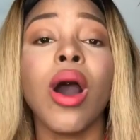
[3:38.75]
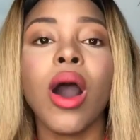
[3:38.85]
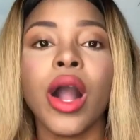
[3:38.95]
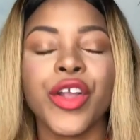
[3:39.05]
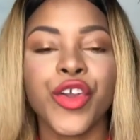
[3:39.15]

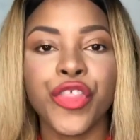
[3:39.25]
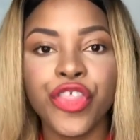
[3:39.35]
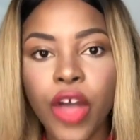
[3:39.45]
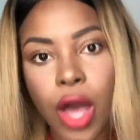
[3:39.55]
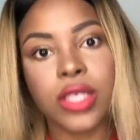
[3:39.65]
are, your
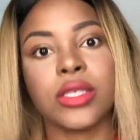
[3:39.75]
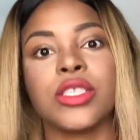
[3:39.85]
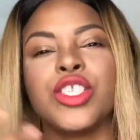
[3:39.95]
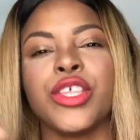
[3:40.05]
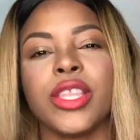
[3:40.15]
thoughts,
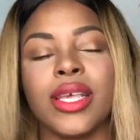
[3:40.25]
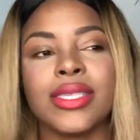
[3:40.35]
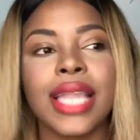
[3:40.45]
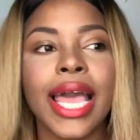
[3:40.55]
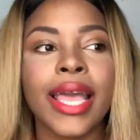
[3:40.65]

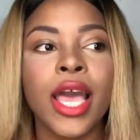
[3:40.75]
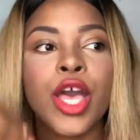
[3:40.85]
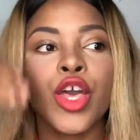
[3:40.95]
it's like